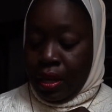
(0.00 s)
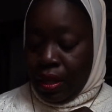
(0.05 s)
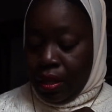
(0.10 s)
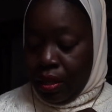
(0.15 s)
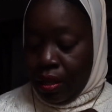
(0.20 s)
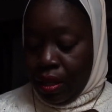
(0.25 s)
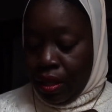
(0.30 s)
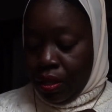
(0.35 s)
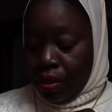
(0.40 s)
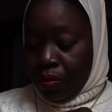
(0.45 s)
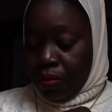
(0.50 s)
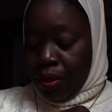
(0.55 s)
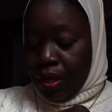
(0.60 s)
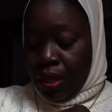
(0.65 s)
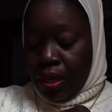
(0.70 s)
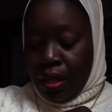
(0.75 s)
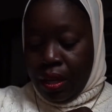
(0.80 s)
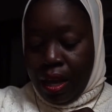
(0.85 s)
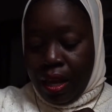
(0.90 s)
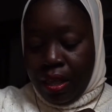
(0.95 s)
This
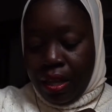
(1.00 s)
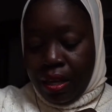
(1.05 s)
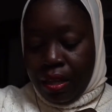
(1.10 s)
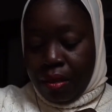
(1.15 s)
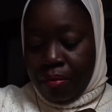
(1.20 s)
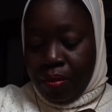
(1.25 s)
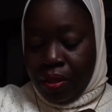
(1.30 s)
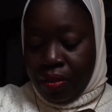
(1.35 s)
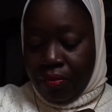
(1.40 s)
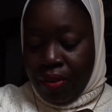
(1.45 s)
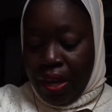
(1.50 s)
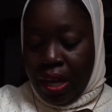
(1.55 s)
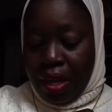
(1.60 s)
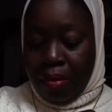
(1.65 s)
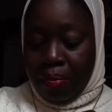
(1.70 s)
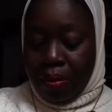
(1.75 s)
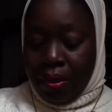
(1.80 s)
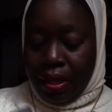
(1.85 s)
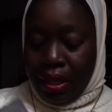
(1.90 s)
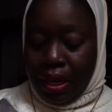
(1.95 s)
one, I think the most
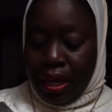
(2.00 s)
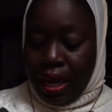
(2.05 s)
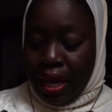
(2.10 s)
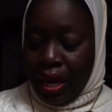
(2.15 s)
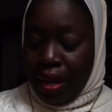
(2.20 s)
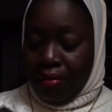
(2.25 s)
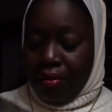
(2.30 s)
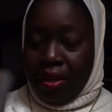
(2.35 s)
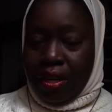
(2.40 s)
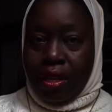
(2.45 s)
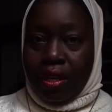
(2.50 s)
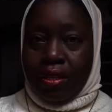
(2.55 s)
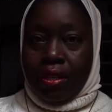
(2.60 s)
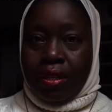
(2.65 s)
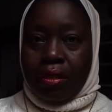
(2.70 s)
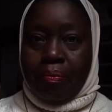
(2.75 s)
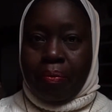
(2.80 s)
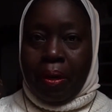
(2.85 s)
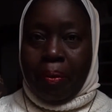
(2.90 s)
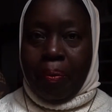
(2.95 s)
valuable thing I have in here
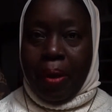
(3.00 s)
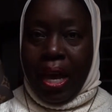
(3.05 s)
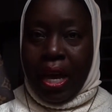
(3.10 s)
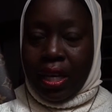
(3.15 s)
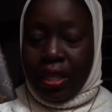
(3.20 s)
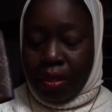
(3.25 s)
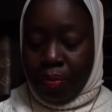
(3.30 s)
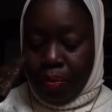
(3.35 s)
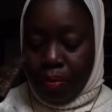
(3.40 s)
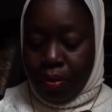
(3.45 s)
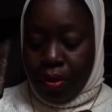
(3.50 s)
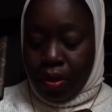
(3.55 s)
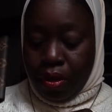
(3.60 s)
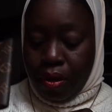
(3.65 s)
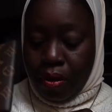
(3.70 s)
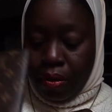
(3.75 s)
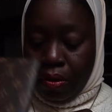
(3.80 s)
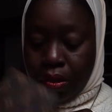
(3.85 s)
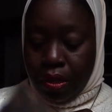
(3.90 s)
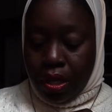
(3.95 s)
is my passport
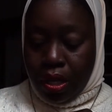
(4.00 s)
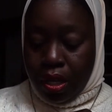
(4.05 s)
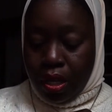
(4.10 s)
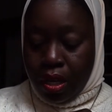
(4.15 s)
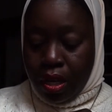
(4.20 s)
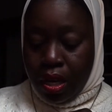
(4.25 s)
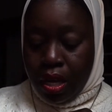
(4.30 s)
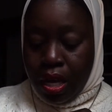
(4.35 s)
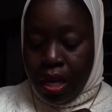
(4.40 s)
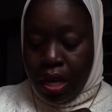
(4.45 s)
holder.